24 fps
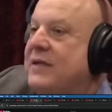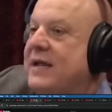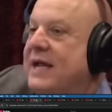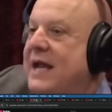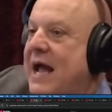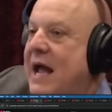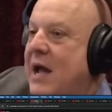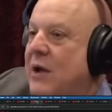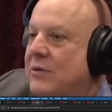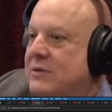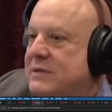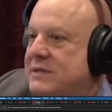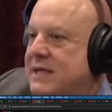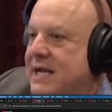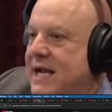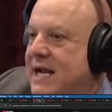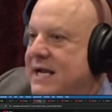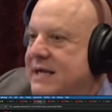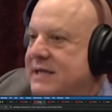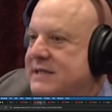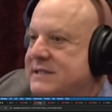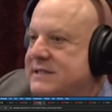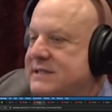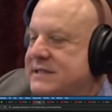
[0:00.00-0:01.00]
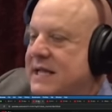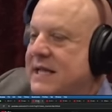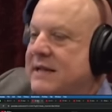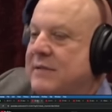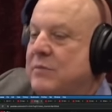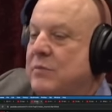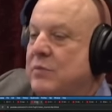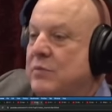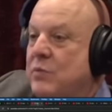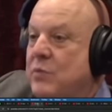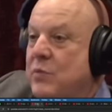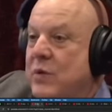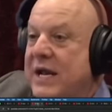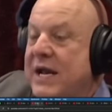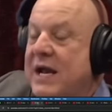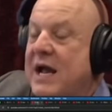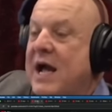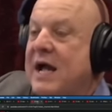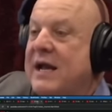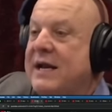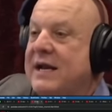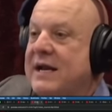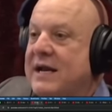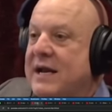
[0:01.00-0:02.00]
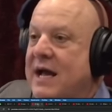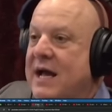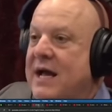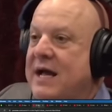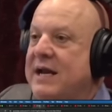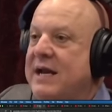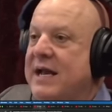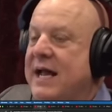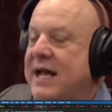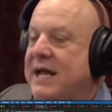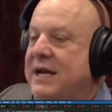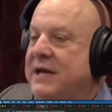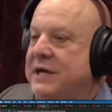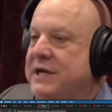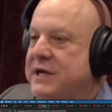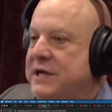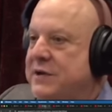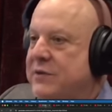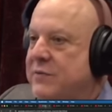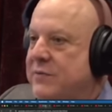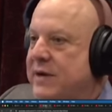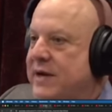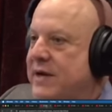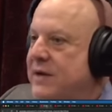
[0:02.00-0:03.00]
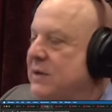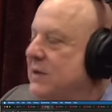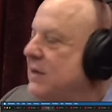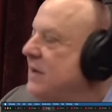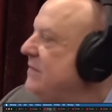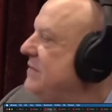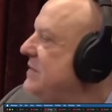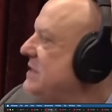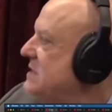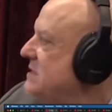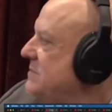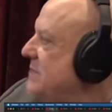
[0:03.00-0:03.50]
the outtakes that we got an unedited reel of the